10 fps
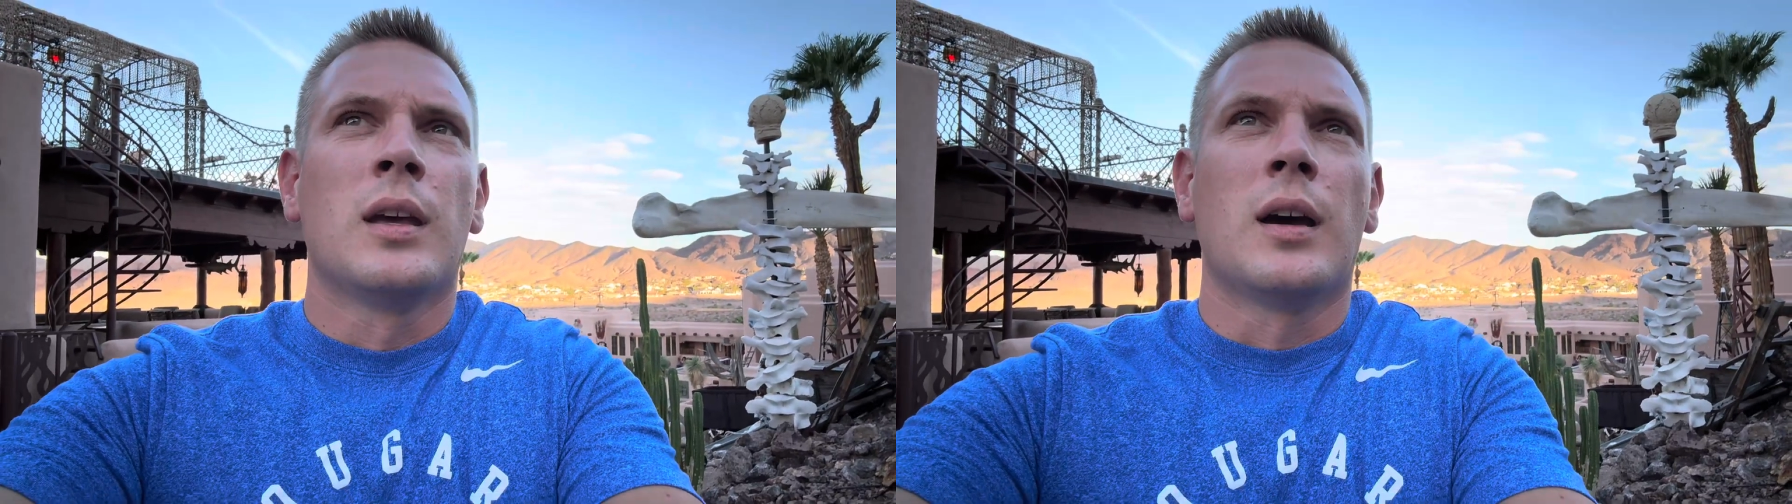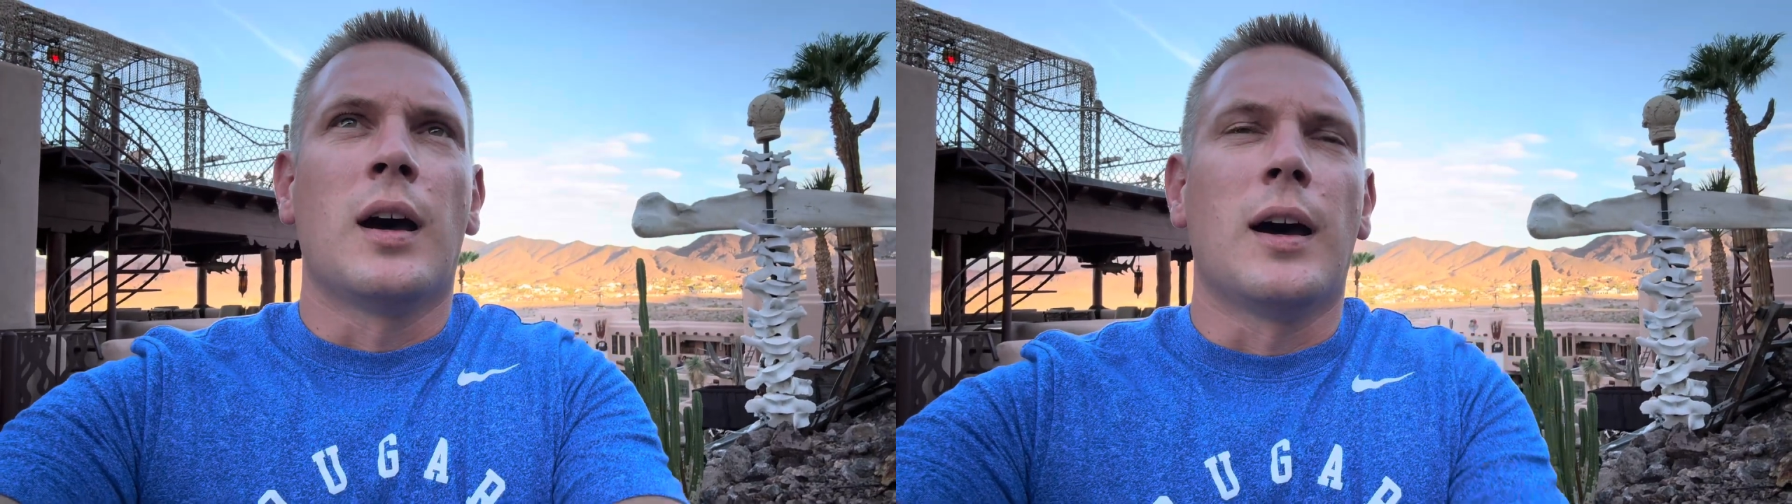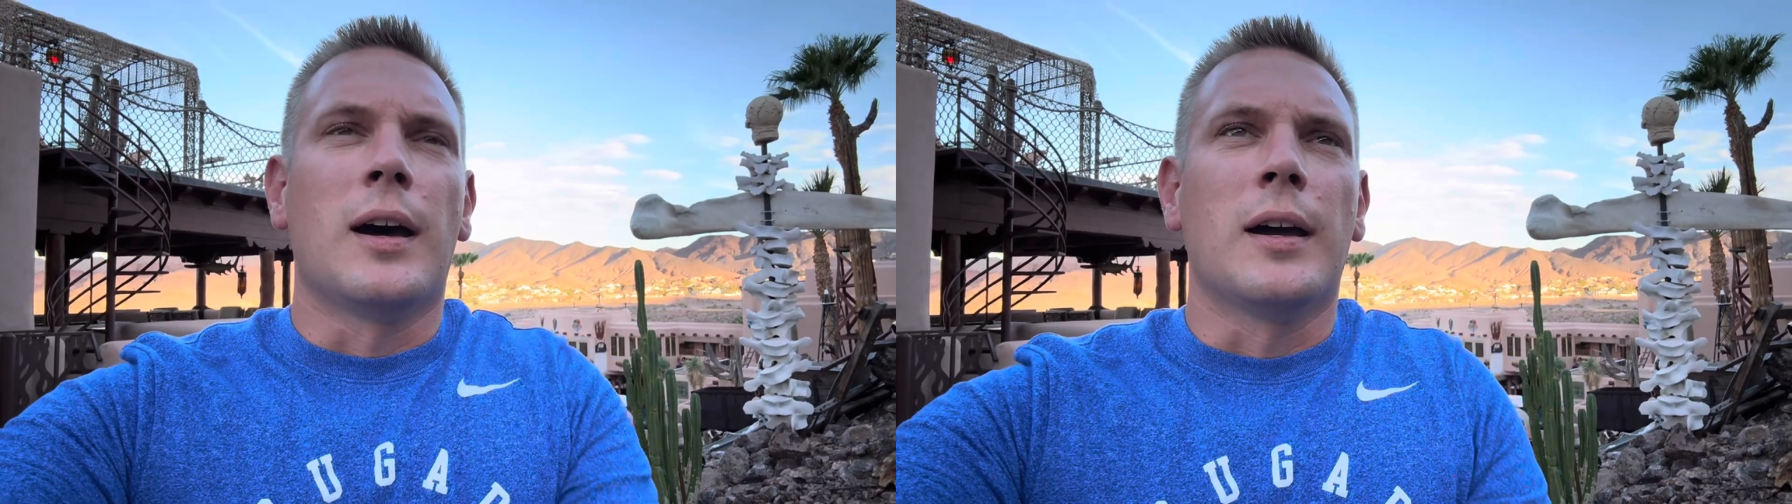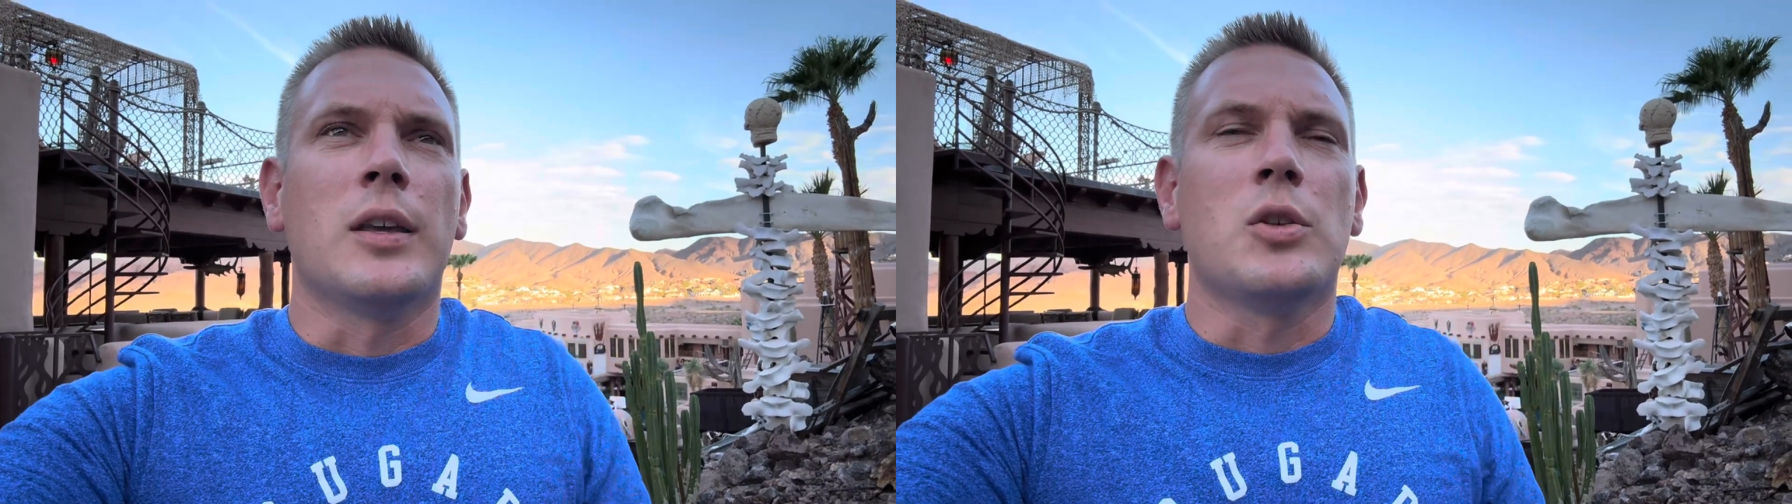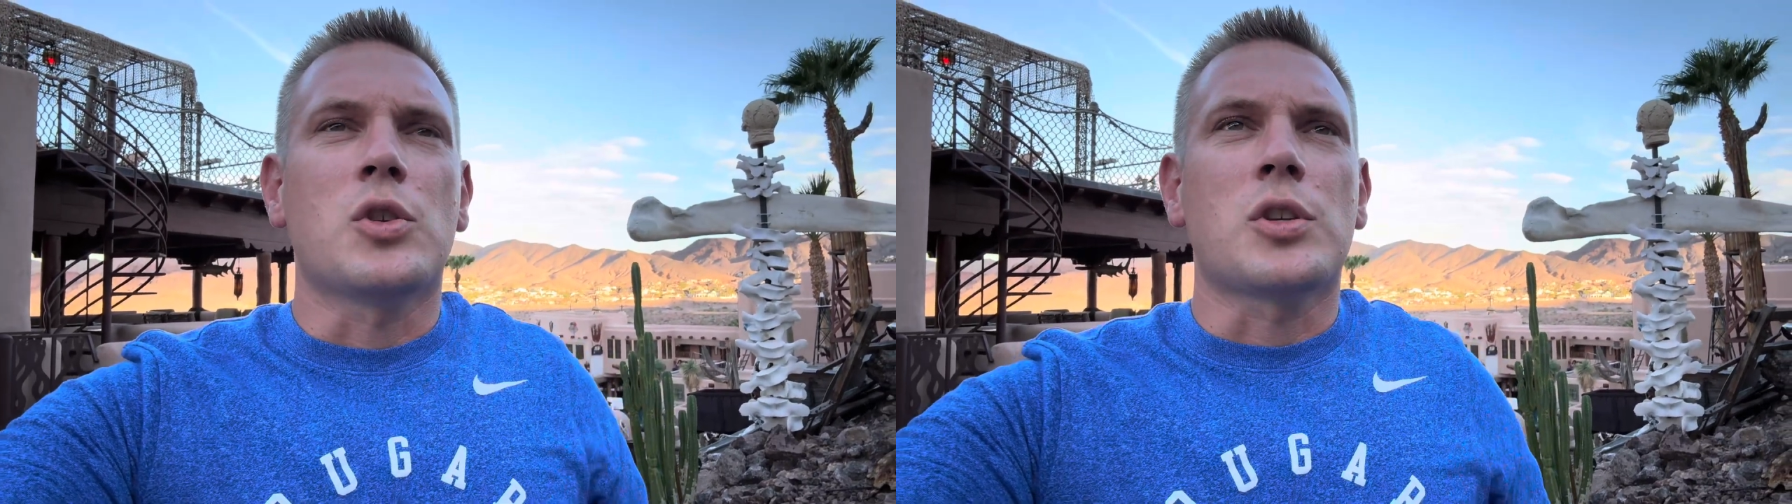Uh,
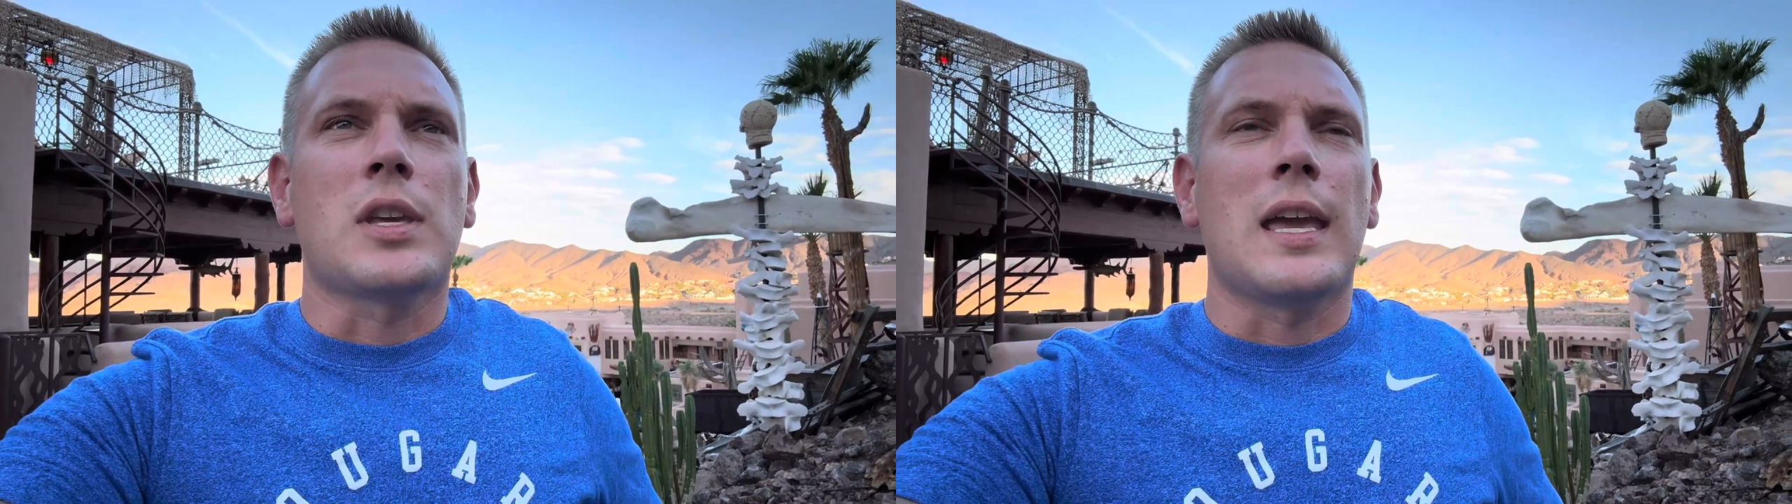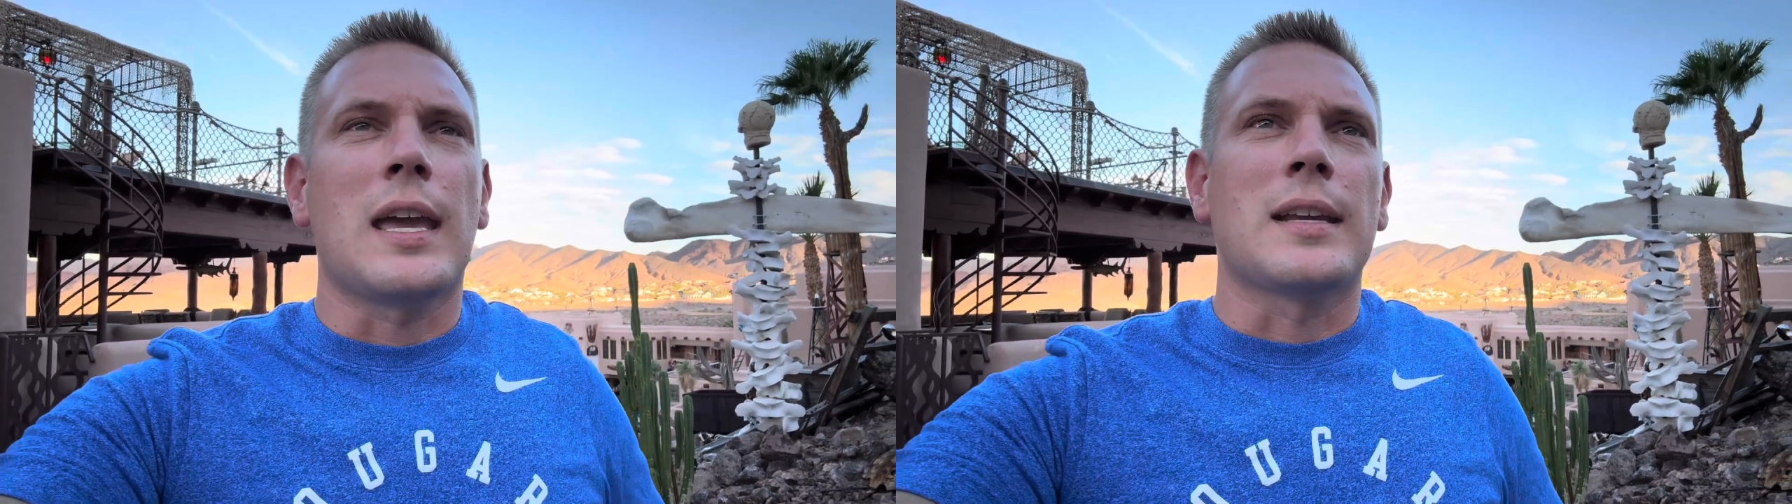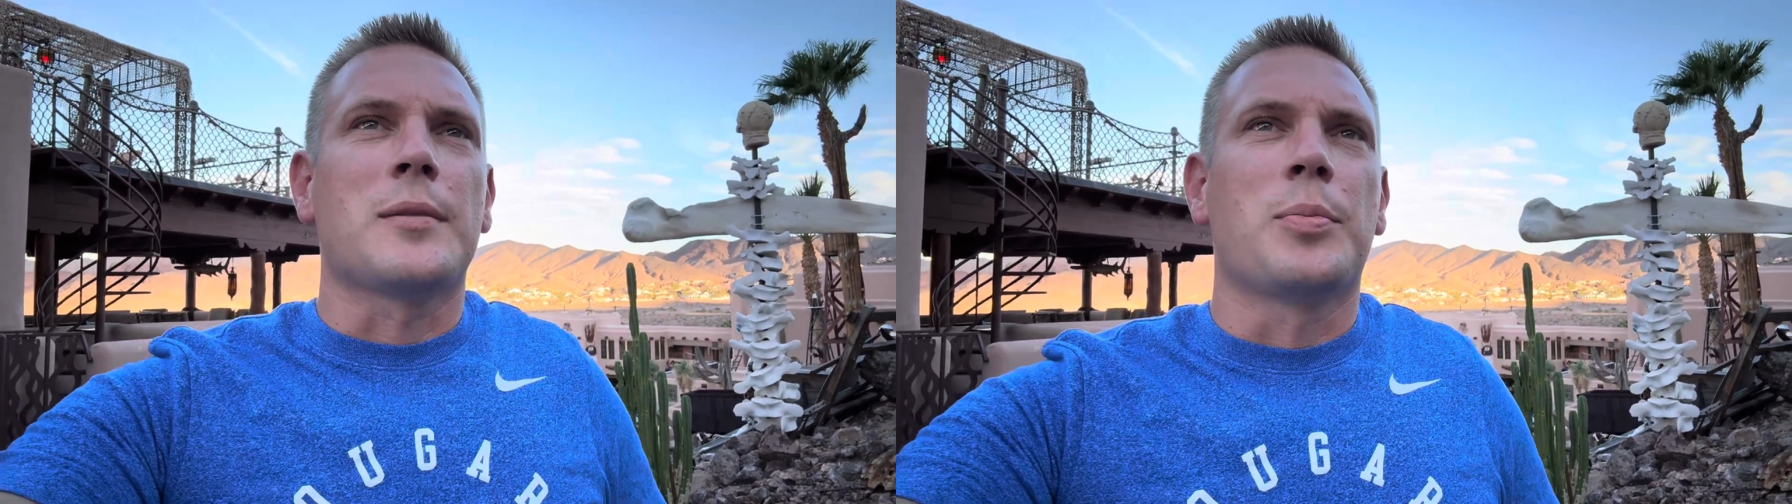you just can't